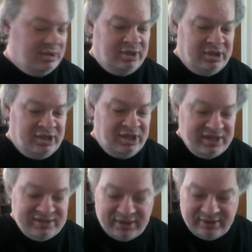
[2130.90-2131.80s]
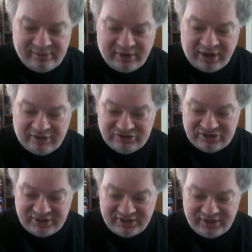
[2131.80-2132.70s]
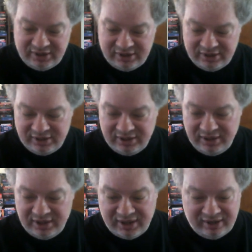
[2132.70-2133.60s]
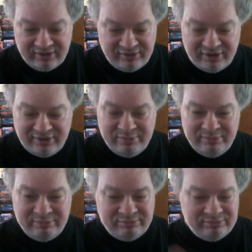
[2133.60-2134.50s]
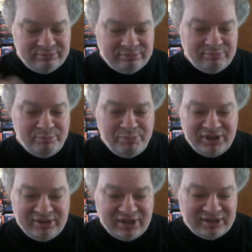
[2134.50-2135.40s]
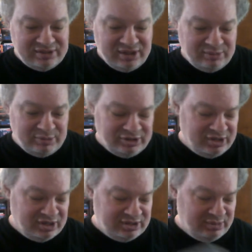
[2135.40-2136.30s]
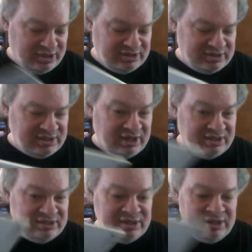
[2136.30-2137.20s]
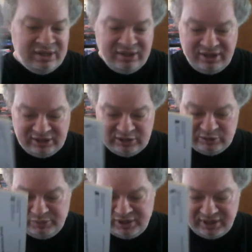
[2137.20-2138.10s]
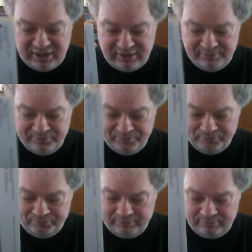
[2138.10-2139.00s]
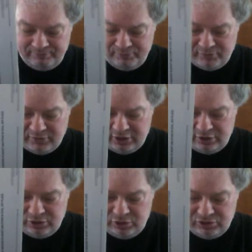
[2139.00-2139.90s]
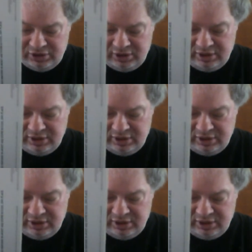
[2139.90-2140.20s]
he's obviously gay, but that's not the part that doesn't make sense. He's speaking using